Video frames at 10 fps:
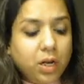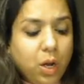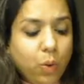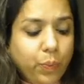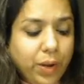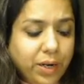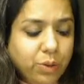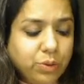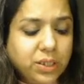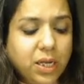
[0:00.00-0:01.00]
Now, when
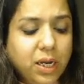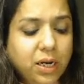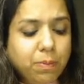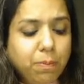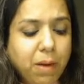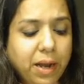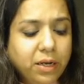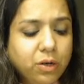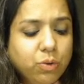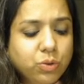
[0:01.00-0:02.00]
you see
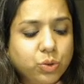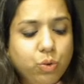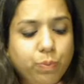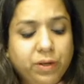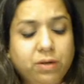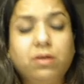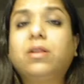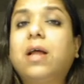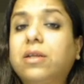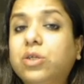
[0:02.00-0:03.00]
microscopically,
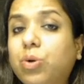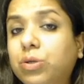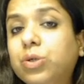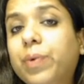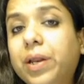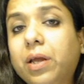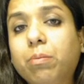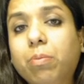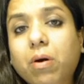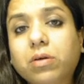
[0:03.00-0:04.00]
that is also very
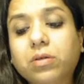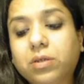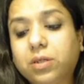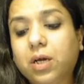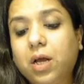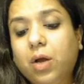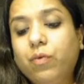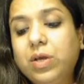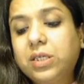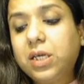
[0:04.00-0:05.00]
important.
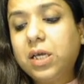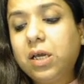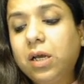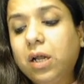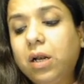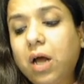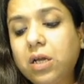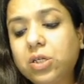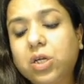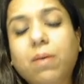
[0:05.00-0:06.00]
We see
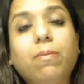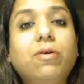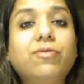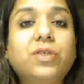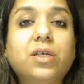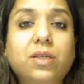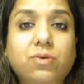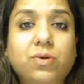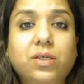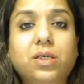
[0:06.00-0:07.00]
large number of
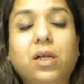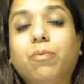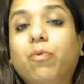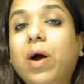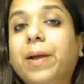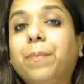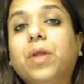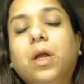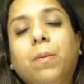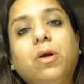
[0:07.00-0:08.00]
signet ring cells. Why?
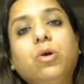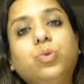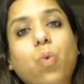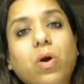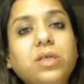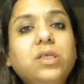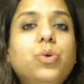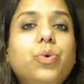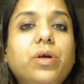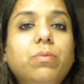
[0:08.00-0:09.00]
Because what is
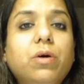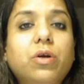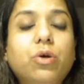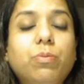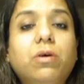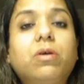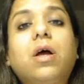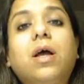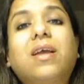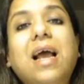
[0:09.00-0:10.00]
Krukenberg tumor?
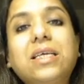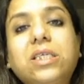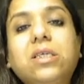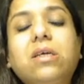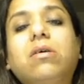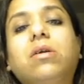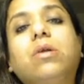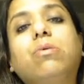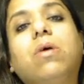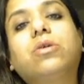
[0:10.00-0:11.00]
Gastric
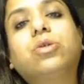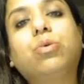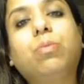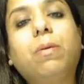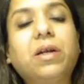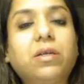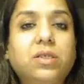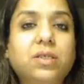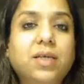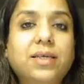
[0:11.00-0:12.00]
adenocarcinoma
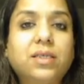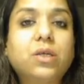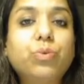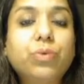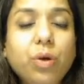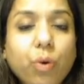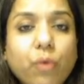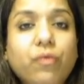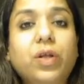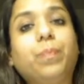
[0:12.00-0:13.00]
metastasizing to the
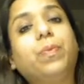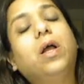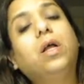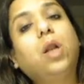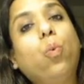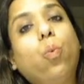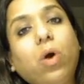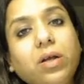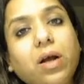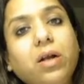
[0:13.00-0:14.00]
ovary. Now,
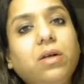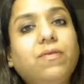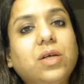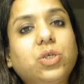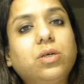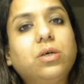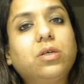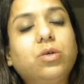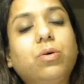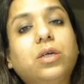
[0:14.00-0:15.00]
what kind of gastric
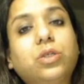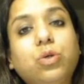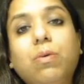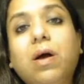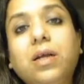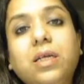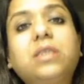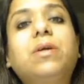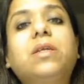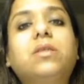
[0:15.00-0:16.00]
adenocarcinoma
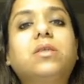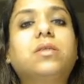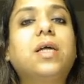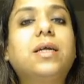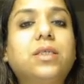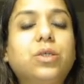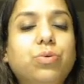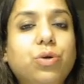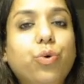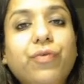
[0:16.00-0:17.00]
is metastasizing to
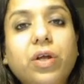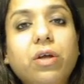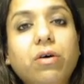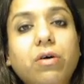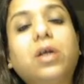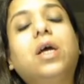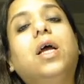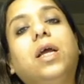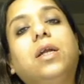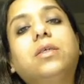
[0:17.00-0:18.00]
the ovary here?
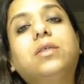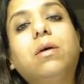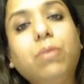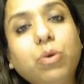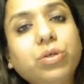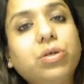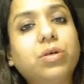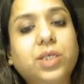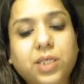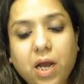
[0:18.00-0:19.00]
It is the
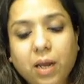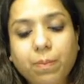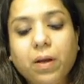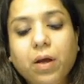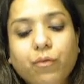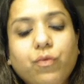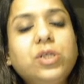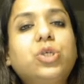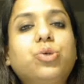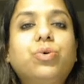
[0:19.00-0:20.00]
mucinous type,
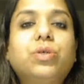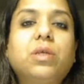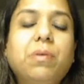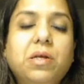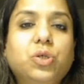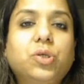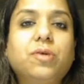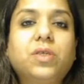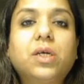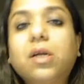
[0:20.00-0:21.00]
which shows the presence
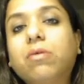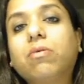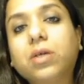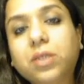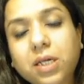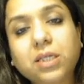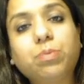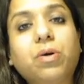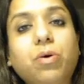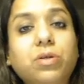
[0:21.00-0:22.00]
of signet ring cells
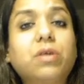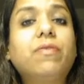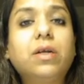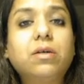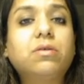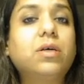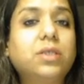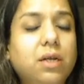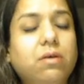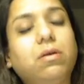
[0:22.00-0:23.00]
because of
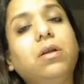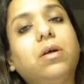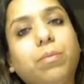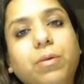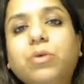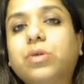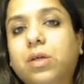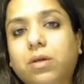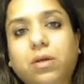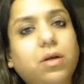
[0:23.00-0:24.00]
intracellular
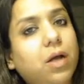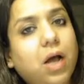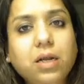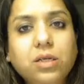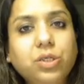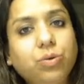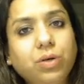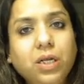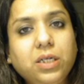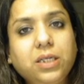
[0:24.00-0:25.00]
mucin.
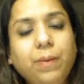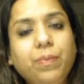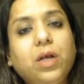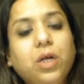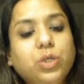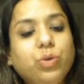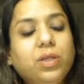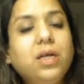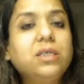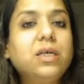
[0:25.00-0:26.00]
Understood? Easy? So
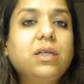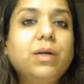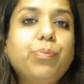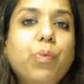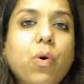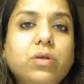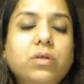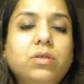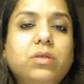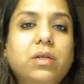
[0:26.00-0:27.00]
these are the
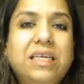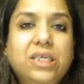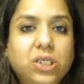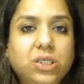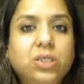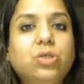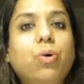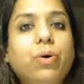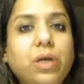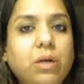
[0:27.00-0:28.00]
important lesions
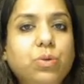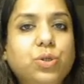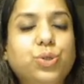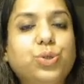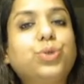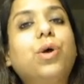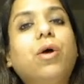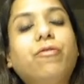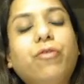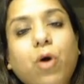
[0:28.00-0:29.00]
or images
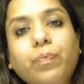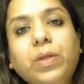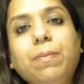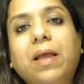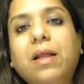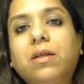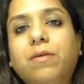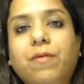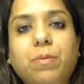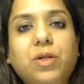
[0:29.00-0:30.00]
from the male and the
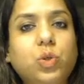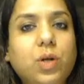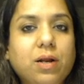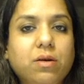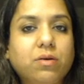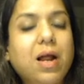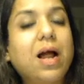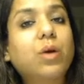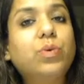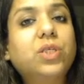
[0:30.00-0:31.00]
female genital
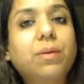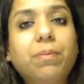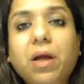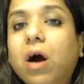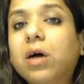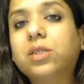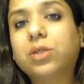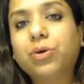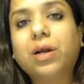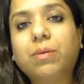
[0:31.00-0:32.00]
tract which can be asked
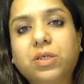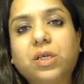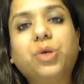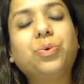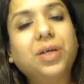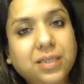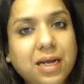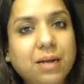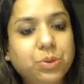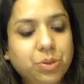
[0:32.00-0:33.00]
in your MCQ
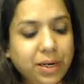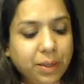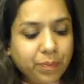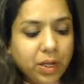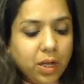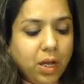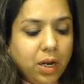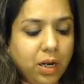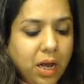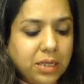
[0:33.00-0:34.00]
exams, right?
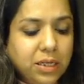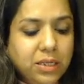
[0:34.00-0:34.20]
Lastly,